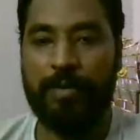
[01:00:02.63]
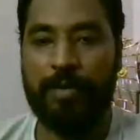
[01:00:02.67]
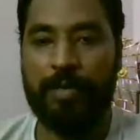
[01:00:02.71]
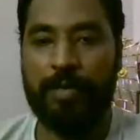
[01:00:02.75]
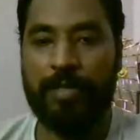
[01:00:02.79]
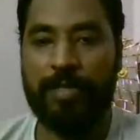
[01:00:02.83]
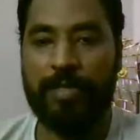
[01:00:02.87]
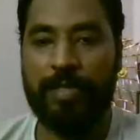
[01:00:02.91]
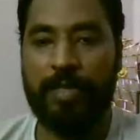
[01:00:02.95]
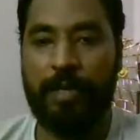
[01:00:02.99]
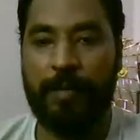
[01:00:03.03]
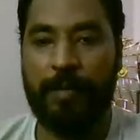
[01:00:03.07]
I
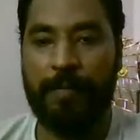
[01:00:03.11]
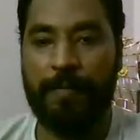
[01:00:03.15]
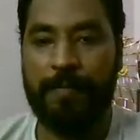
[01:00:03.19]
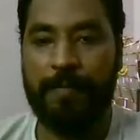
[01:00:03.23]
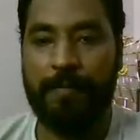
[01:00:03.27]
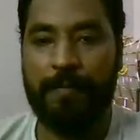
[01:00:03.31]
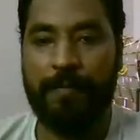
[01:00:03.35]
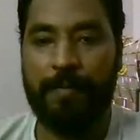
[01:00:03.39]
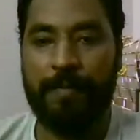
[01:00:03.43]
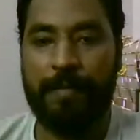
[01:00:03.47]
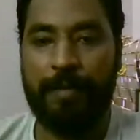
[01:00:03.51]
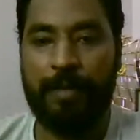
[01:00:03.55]
could not
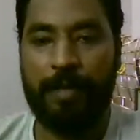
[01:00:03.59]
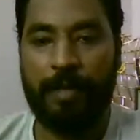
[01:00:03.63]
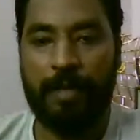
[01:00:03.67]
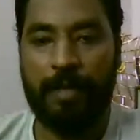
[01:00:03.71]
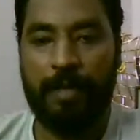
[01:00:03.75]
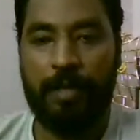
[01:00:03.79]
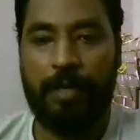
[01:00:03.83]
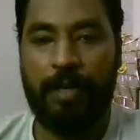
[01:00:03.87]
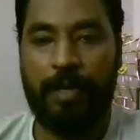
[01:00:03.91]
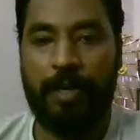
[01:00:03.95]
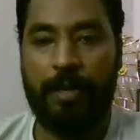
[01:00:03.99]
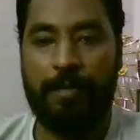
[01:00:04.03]
see.
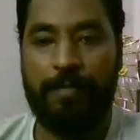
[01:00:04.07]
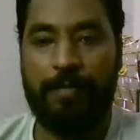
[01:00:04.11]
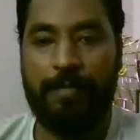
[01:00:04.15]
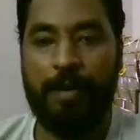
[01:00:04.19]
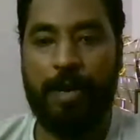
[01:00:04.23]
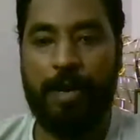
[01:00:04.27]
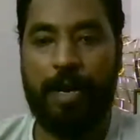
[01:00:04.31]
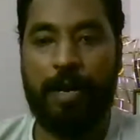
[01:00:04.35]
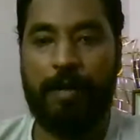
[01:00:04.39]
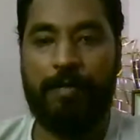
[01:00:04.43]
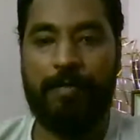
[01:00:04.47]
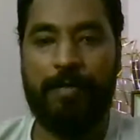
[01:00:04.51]

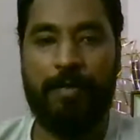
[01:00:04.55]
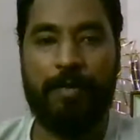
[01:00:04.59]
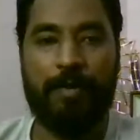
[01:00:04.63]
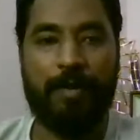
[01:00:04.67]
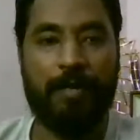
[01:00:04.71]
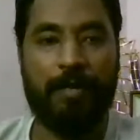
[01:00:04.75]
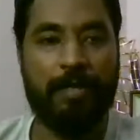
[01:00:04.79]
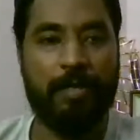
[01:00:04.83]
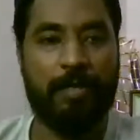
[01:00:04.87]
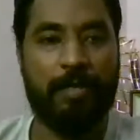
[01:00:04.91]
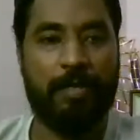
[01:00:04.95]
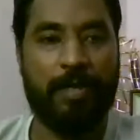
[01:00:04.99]
If you have,
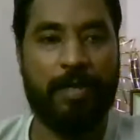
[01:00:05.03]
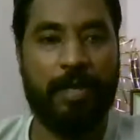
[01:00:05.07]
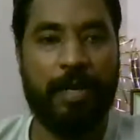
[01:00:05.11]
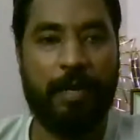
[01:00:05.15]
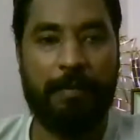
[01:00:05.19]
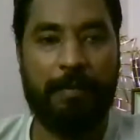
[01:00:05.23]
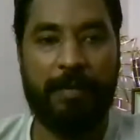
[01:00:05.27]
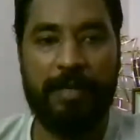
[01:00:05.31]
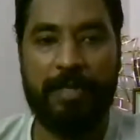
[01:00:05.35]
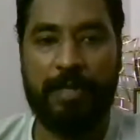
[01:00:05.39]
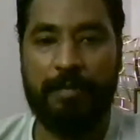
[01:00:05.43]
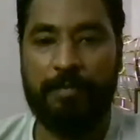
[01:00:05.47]
you can just
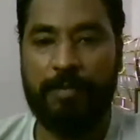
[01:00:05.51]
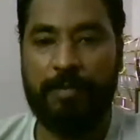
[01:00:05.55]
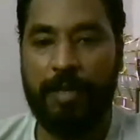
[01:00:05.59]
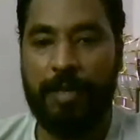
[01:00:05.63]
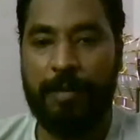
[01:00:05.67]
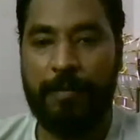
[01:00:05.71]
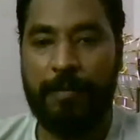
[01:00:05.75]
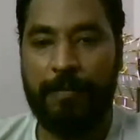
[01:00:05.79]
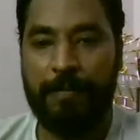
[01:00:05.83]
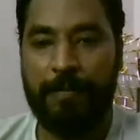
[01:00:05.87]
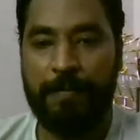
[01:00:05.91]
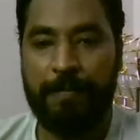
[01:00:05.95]
tell me
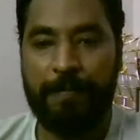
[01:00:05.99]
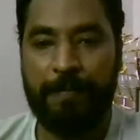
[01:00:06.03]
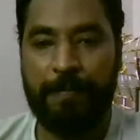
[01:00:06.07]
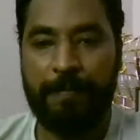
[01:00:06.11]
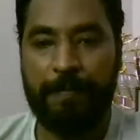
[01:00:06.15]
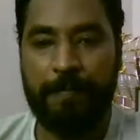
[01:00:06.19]
something.